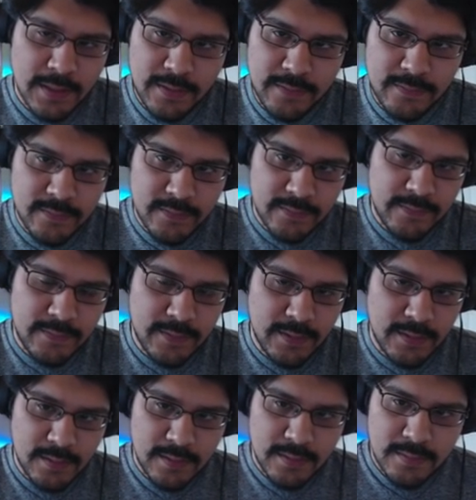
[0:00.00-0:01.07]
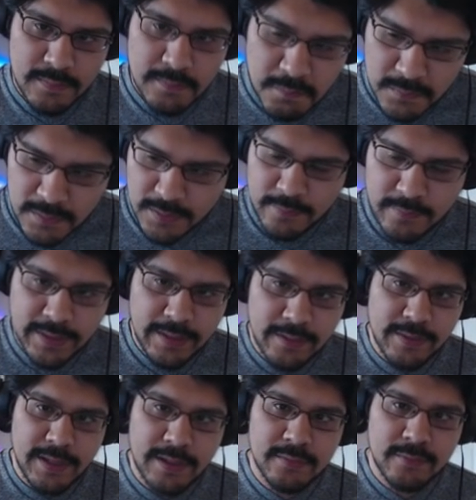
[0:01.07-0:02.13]
is just you know, playing
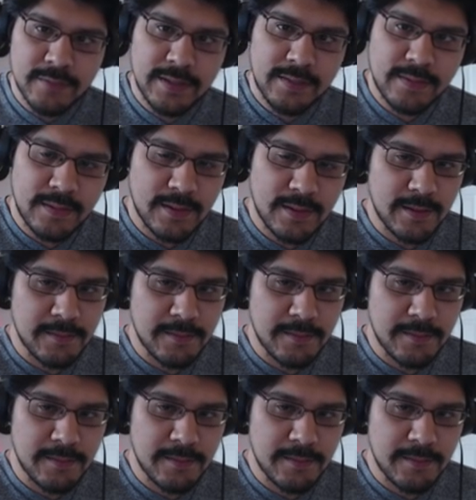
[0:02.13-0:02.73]
around with